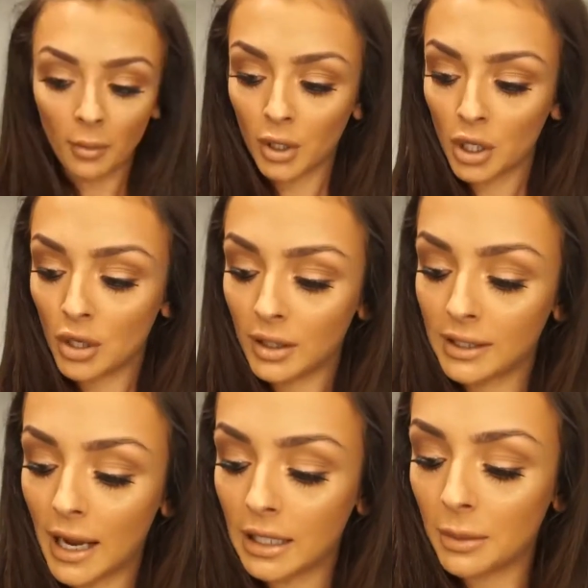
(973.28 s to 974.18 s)
I'm going to use the
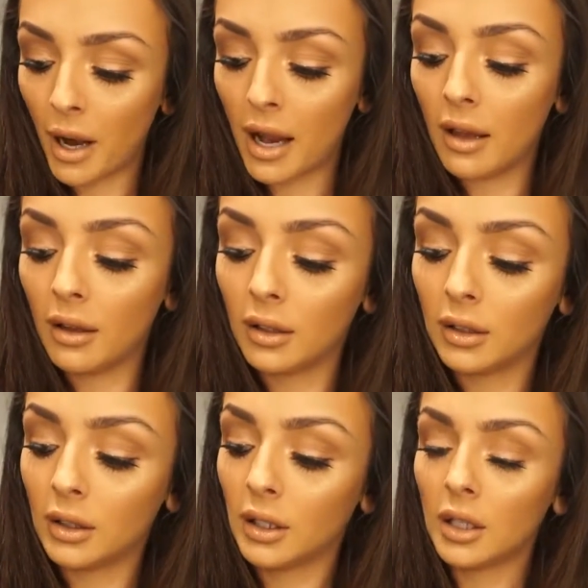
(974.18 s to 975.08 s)
setting spray,
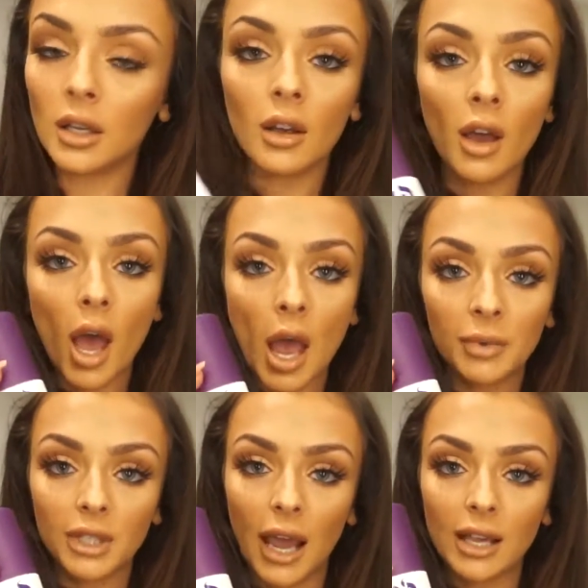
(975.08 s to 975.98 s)

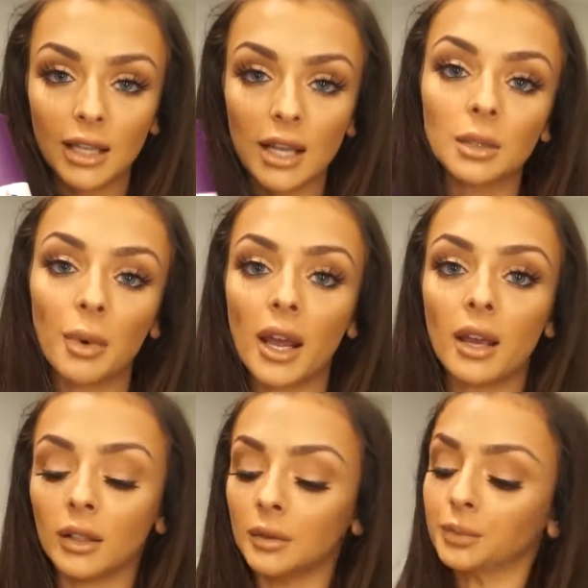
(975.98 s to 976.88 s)
Urban Decay setting spray.